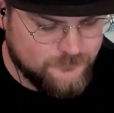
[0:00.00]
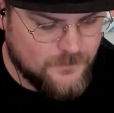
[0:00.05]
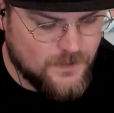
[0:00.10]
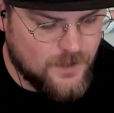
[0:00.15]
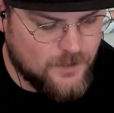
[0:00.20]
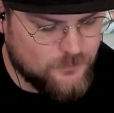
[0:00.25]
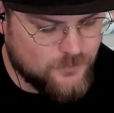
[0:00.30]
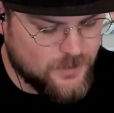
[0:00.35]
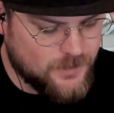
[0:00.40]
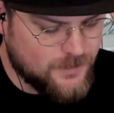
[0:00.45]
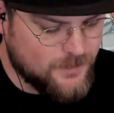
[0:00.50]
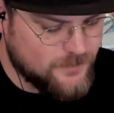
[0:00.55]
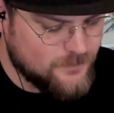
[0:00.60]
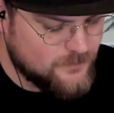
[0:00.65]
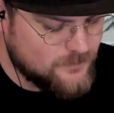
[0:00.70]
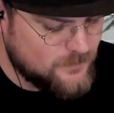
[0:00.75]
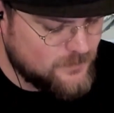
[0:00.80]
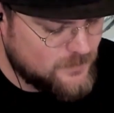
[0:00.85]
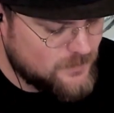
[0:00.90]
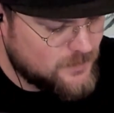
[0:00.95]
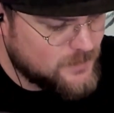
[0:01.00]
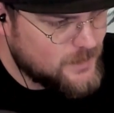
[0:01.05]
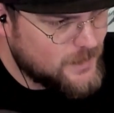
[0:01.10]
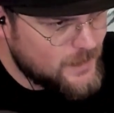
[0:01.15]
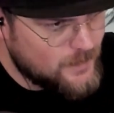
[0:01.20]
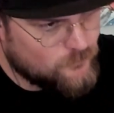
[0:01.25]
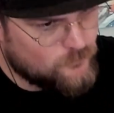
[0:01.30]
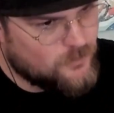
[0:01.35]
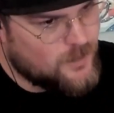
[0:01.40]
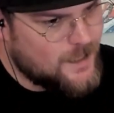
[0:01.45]
I want to
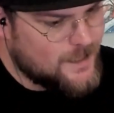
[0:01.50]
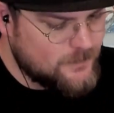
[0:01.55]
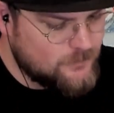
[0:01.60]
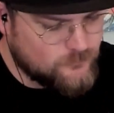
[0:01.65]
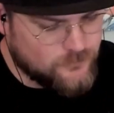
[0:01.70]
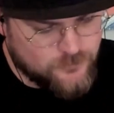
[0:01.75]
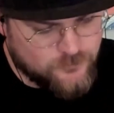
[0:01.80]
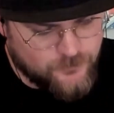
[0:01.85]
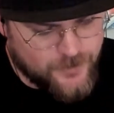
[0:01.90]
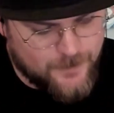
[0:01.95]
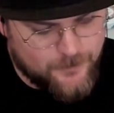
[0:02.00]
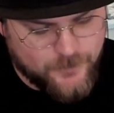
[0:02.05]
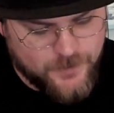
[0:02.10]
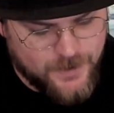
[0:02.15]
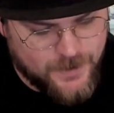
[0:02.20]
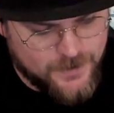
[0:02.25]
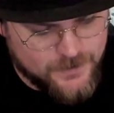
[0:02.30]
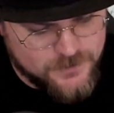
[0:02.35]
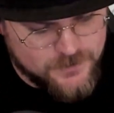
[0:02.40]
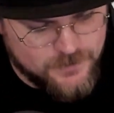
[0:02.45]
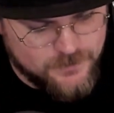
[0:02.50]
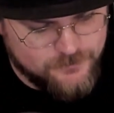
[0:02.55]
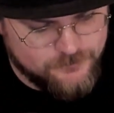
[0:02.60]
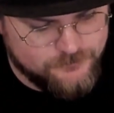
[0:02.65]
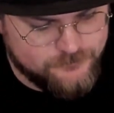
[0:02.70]
get rocking with Rapidash.